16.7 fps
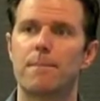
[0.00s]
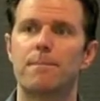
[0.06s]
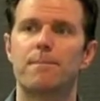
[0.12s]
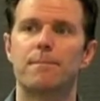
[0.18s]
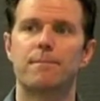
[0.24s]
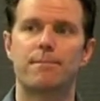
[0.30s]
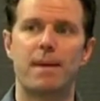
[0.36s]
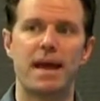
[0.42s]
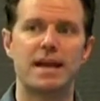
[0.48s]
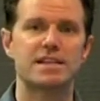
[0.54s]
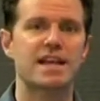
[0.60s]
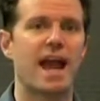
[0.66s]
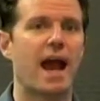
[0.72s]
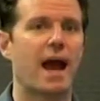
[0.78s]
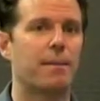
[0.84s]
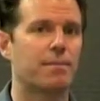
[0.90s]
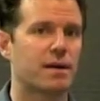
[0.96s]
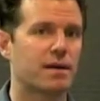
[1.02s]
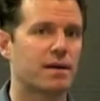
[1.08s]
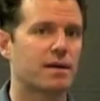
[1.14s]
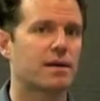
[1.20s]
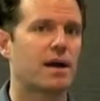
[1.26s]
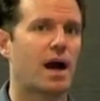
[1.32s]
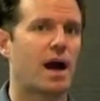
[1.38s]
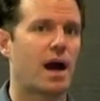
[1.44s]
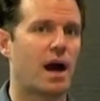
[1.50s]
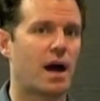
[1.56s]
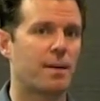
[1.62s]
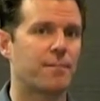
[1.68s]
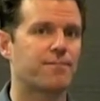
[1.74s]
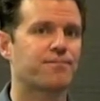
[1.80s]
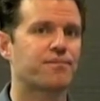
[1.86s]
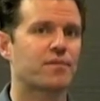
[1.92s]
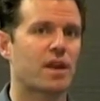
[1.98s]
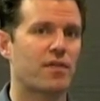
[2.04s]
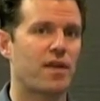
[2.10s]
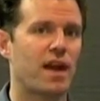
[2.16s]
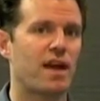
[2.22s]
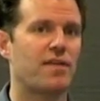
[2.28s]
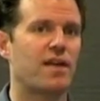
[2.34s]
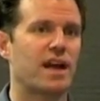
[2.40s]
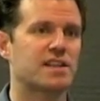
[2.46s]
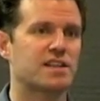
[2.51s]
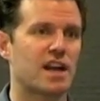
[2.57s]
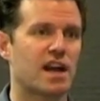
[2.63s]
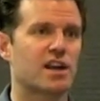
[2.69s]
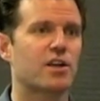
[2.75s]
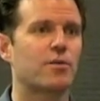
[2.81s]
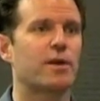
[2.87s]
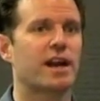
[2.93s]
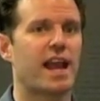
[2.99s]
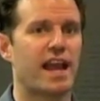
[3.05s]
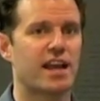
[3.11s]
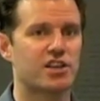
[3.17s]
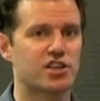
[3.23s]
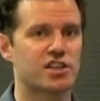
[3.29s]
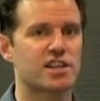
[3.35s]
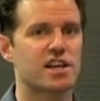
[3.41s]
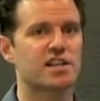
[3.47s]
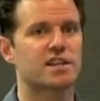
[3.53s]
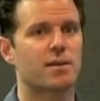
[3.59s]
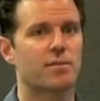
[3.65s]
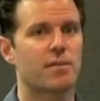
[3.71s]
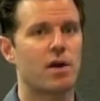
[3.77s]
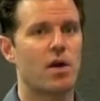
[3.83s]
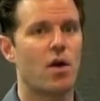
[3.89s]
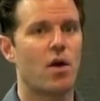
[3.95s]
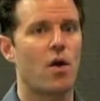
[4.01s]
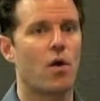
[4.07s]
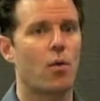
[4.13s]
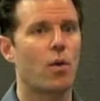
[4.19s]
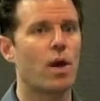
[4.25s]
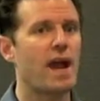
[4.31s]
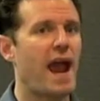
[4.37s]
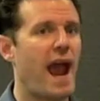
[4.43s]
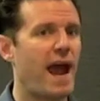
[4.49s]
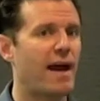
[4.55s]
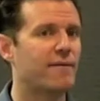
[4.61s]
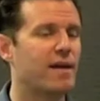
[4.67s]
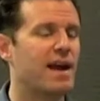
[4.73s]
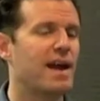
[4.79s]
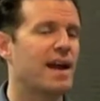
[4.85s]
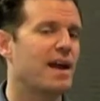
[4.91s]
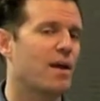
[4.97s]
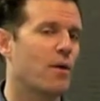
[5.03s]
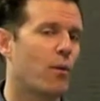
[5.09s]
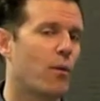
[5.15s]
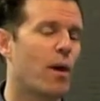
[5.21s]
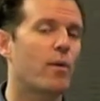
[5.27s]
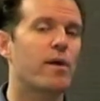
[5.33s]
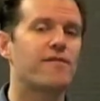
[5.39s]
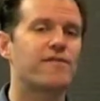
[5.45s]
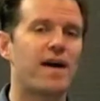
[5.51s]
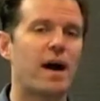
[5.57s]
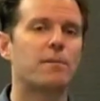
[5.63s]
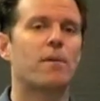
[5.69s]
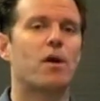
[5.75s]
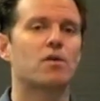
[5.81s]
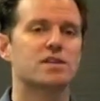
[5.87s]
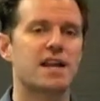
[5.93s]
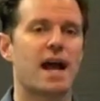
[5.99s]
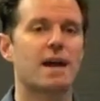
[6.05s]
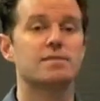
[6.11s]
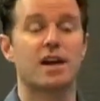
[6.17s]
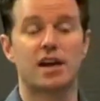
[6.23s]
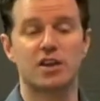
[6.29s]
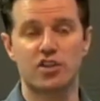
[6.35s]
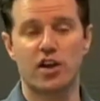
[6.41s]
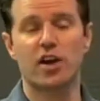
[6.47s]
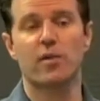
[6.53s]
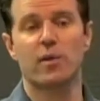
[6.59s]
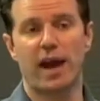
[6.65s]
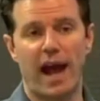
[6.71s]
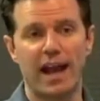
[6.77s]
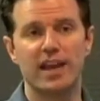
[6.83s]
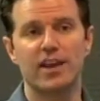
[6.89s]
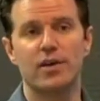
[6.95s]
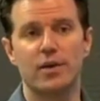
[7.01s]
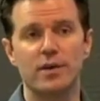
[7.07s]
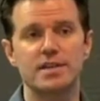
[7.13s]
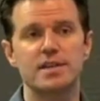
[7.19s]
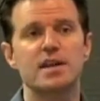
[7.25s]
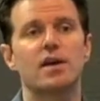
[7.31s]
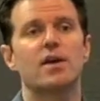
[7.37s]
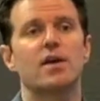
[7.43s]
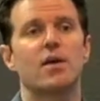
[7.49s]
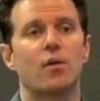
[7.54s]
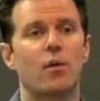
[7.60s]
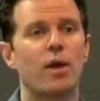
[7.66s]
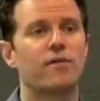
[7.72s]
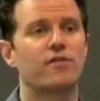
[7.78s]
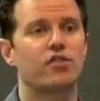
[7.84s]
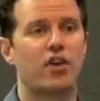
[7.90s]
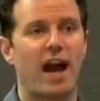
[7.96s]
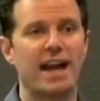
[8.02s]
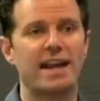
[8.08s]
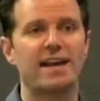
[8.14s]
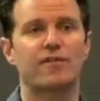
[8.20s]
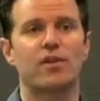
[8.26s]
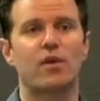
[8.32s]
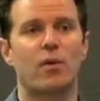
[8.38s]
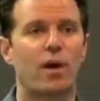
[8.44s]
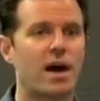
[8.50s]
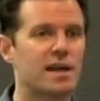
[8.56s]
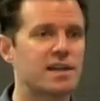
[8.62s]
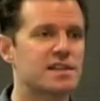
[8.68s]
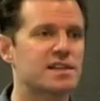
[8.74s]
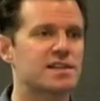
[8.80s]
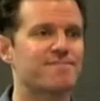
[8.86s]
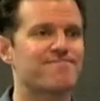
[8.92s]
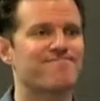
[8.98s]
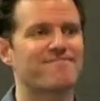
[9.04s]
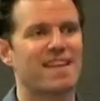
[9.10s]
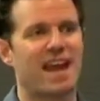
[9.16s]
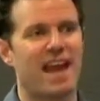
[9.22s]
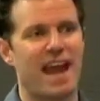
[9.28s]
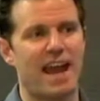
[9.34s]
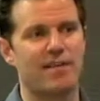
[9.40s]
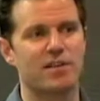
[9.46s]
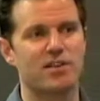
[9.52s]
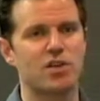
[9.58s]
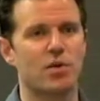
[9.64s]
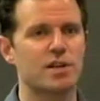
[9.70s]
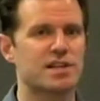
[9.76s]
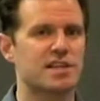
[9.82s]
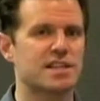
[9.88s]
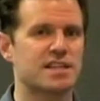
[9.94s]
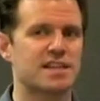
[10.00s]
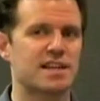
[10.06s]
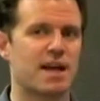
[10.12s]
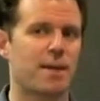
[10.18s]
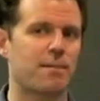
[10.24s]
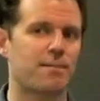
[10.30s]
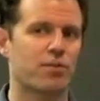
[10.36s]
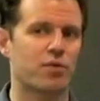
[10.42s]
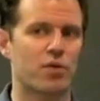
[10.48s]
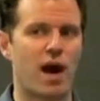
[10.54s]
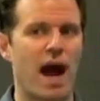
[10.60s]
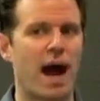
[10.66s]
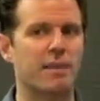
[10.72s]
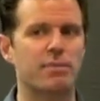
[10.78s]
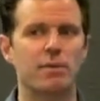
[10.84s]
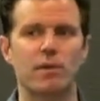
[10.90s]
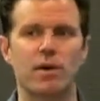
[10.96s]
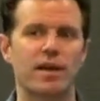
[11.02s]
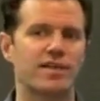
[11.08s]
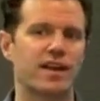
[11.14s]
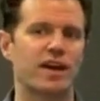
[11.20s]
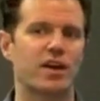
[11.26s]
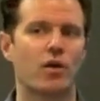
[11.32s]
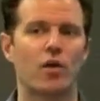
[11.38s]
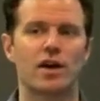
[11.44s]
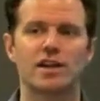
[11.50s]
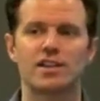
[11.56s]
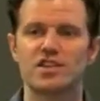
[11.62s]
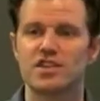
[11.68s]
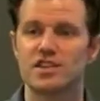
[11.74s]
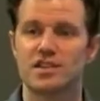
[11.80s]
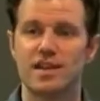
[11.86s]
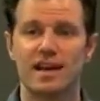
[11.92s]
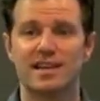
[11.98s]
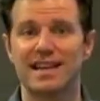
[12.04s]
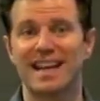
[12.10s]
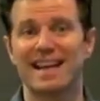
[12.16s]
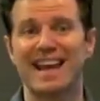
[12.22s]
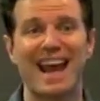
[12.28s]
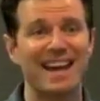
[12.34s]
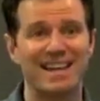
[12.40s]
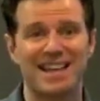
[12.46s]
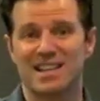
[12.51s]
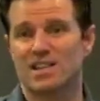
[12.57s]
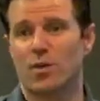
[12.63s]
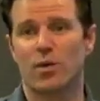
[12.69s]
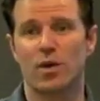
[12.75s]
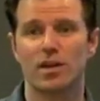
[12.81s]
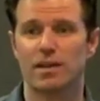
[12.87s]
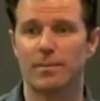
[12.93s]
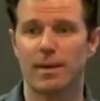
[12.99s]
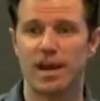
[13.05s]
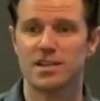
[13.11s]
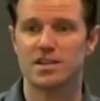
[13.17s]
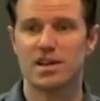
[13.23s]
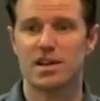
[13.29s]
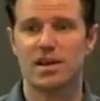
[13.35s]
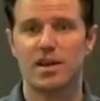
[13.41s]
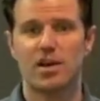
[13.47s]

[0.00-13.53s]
Basecamp. Um, th that's a communication system. We have, what we found most times, and I'll show you what I use, we've tried different ones, and there's always some problem with it, or it just, again, doesn't work the best.